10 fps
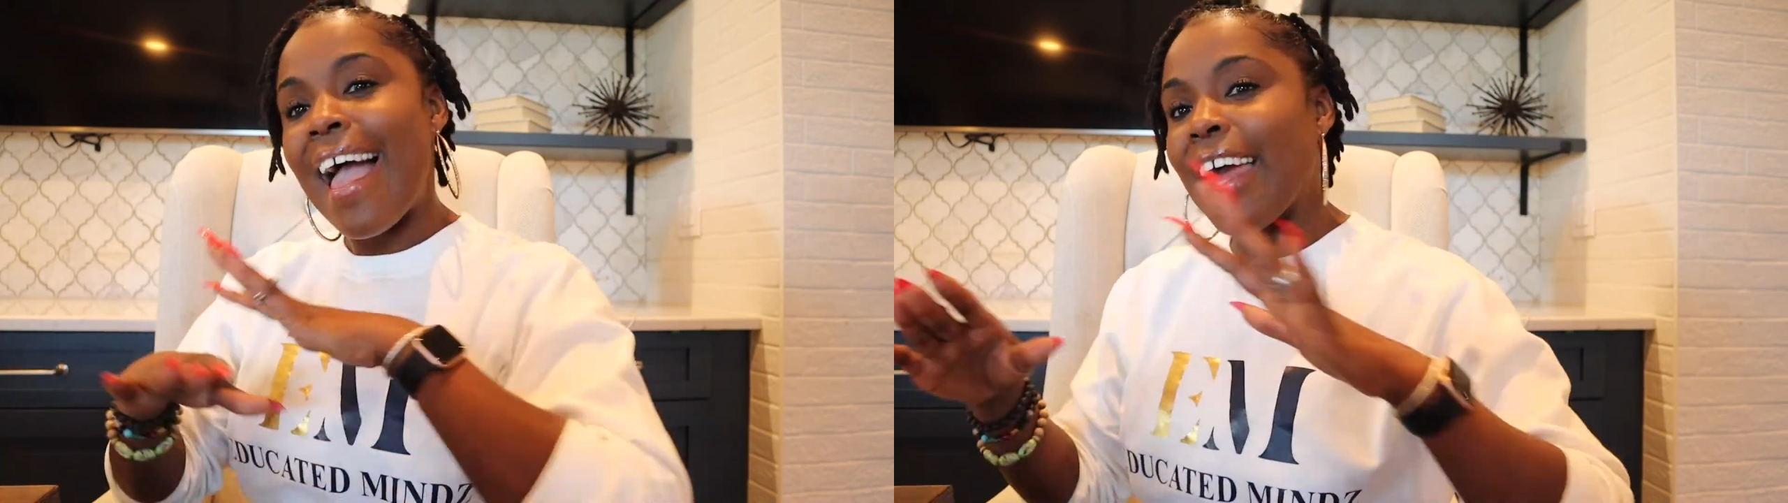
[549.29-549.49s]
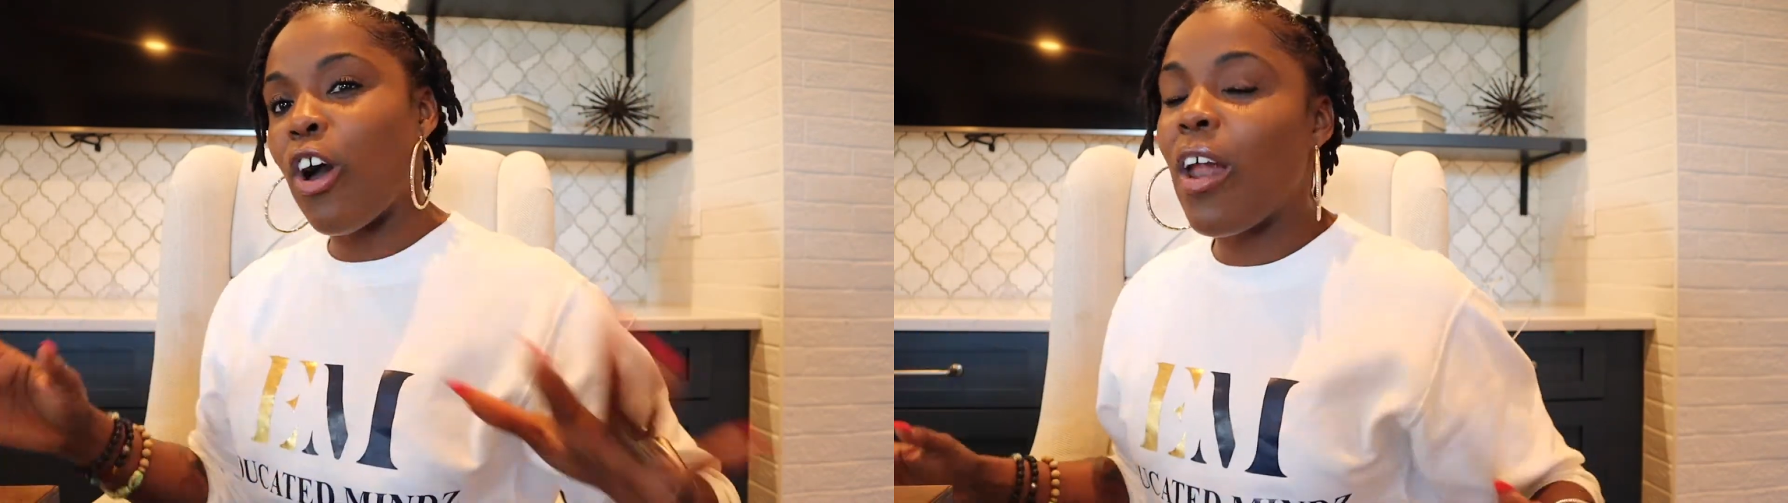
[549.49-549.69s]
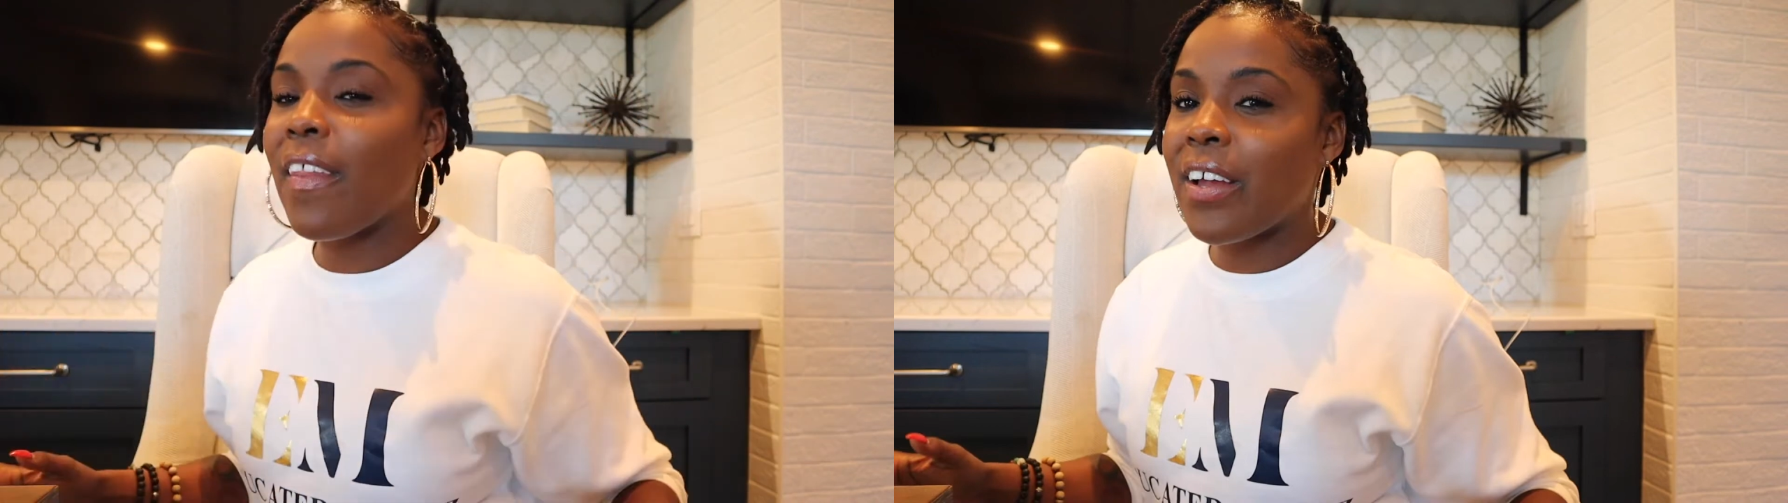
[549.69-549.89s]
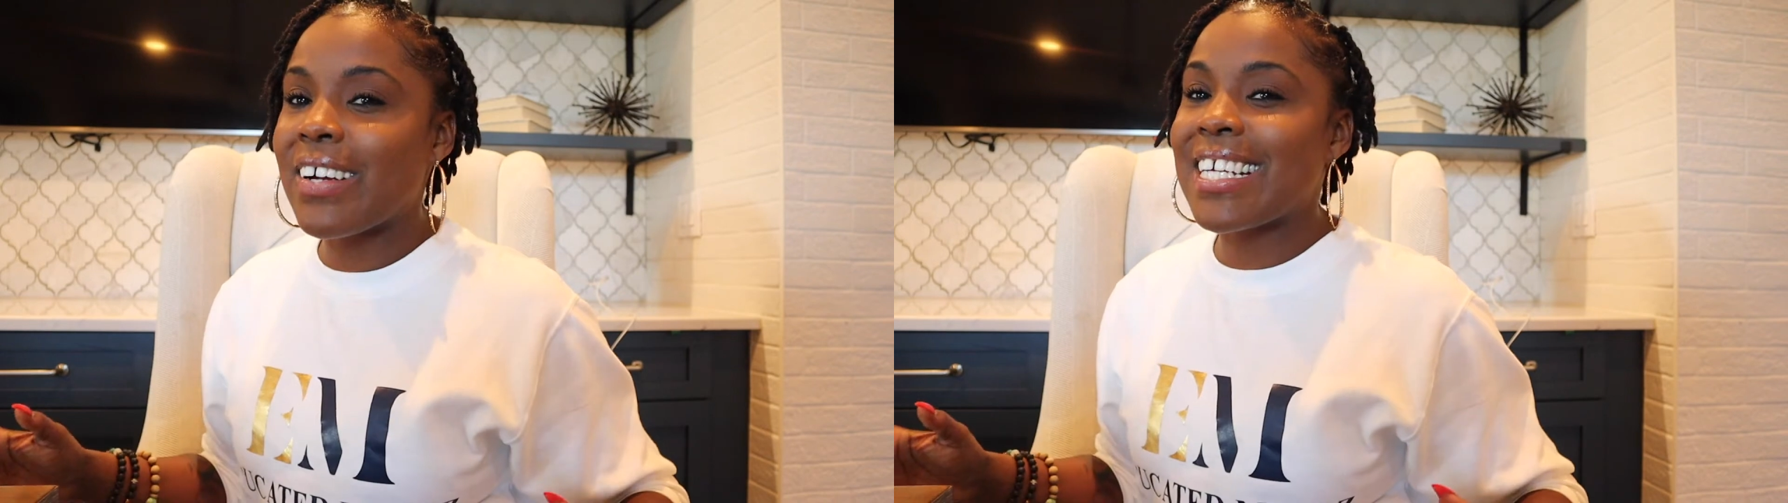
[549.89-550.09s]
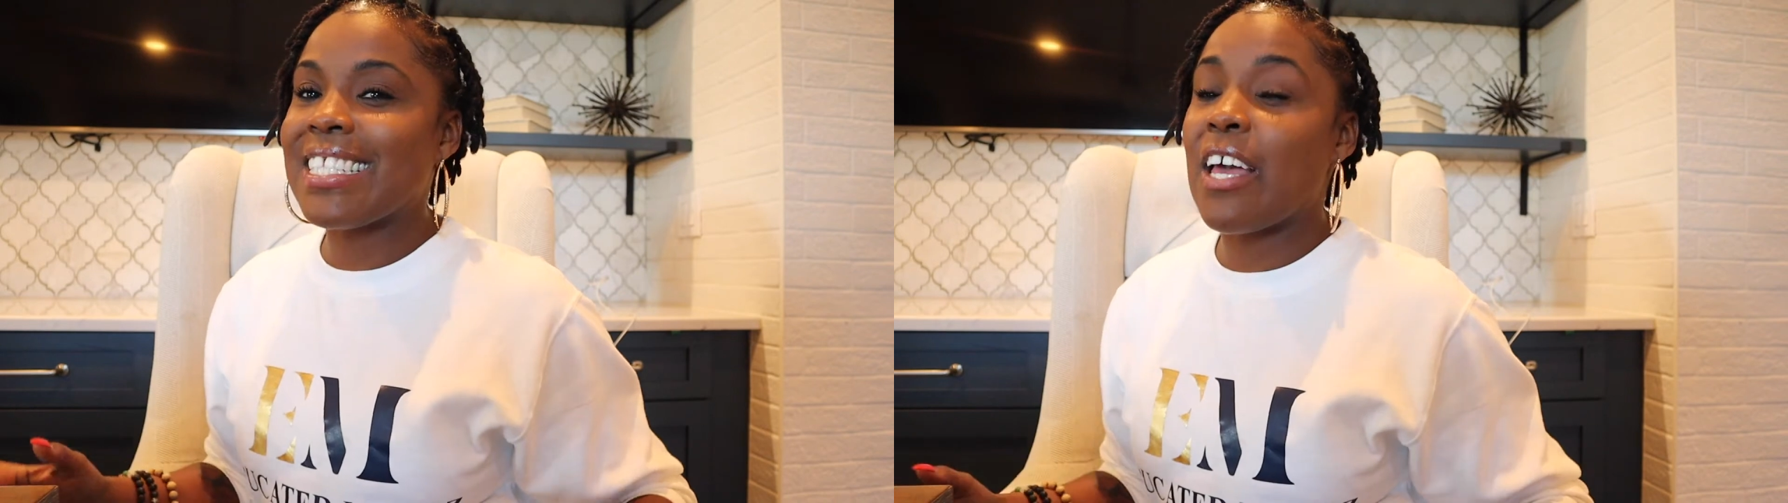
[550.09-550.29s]
and all of that
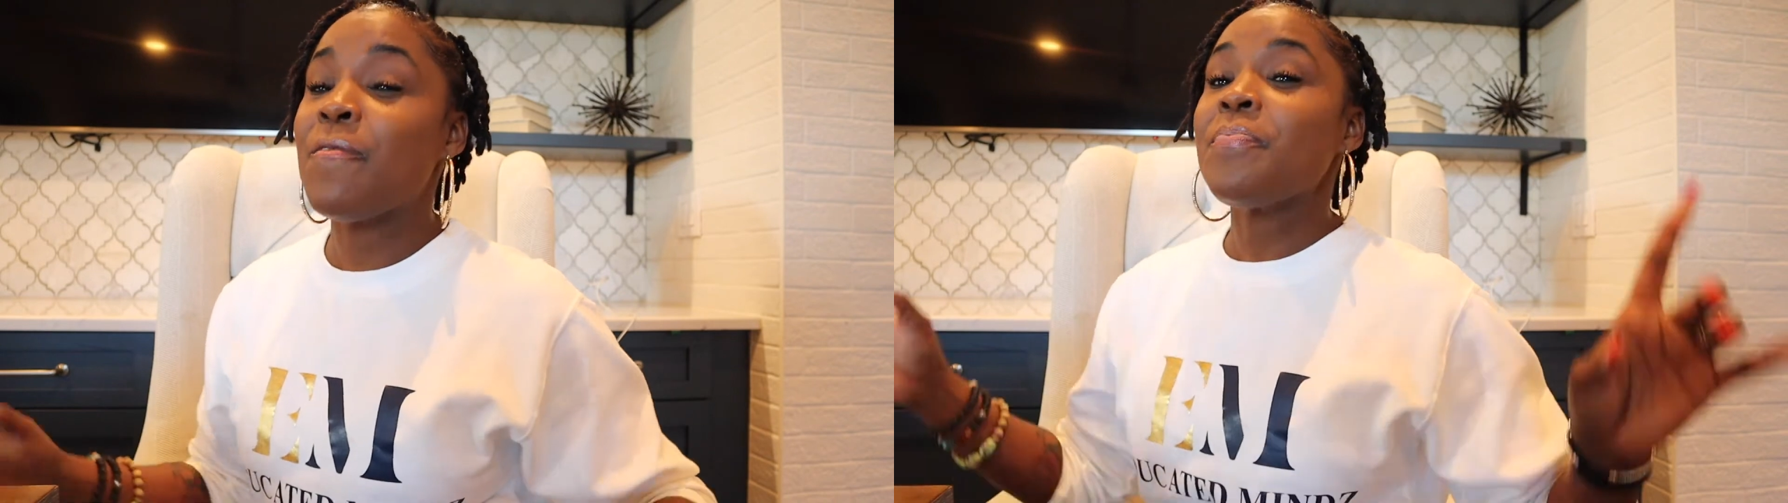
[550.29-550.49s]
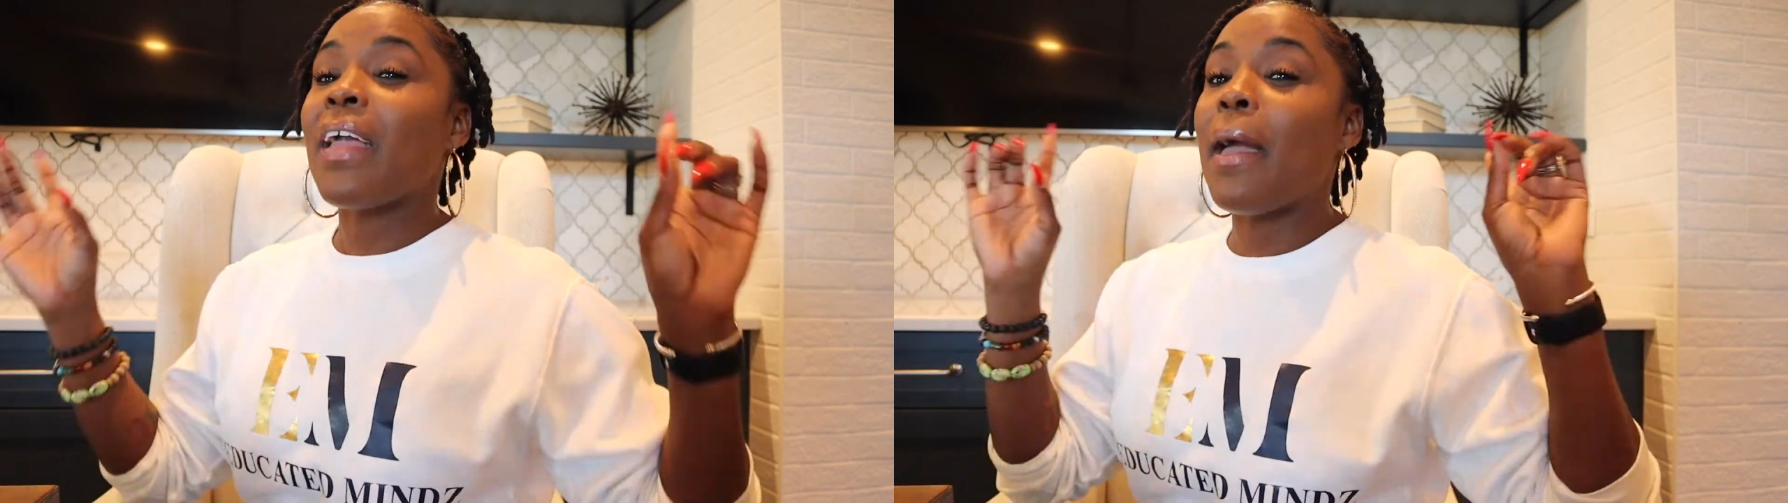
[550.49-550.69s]
great good stuff.